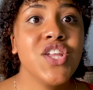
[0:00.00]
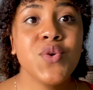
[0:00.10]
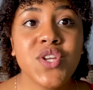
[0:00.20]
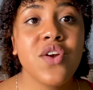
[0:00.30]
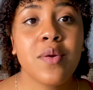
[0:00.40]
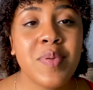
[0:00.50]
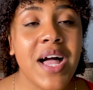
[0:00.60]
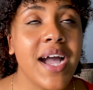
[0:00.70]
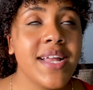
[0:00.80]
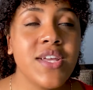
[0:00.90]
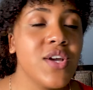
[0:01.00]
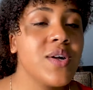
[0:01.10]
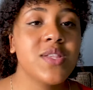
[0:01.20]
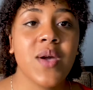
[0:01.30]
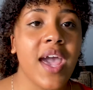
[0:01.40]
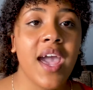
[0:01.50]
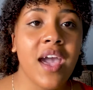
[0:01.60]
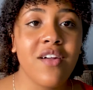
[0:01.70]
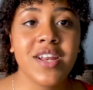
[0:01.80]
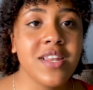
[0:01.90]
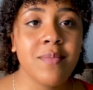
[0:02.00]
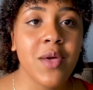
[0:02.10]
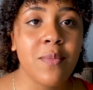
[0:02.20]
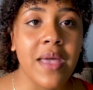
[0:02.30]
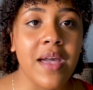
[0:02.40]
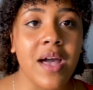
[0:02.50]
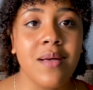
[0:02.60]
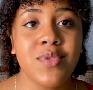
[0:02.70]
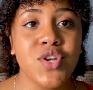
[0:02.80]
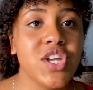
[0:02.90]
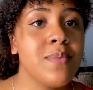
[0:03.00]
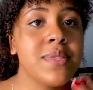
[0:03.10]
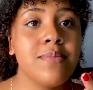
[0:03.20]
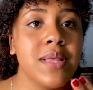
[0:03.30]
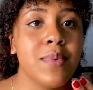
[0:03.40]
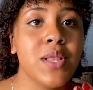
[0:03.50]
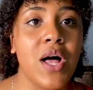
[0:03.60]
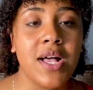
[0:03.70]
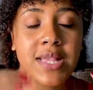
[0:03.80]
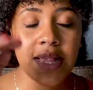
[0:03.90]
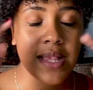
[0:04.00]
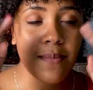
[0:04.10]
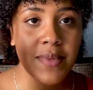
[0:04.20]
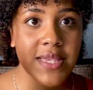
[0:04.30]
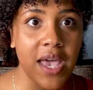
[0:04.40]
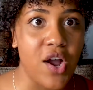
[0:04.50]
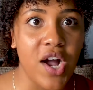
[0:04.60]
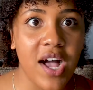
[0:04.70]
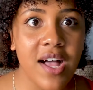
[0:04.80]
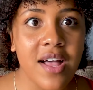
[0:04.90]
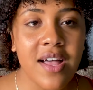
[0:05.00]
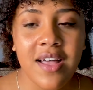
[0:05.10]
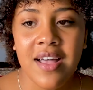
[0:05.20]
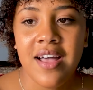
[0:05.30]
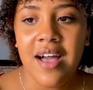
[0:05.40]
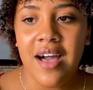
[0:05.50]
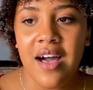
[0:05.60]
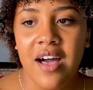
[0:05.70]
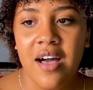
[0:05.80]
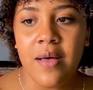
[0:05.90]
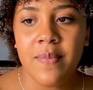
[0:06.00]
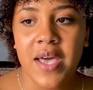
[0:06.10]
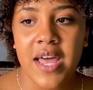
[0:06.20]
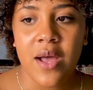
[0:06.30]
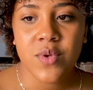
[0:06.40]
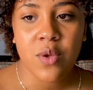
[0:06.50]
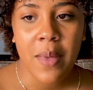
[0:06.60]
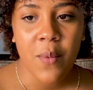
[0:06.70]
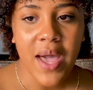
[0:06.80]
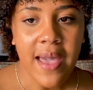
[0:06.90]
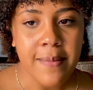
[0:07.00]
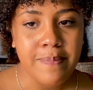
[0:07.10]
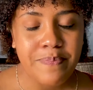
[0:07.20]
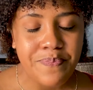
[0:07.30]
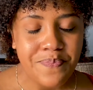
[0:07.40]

To which I replied, it's okay, I already did my own makeup. So she gave me some lip gloss and some mascara, and I was on my way.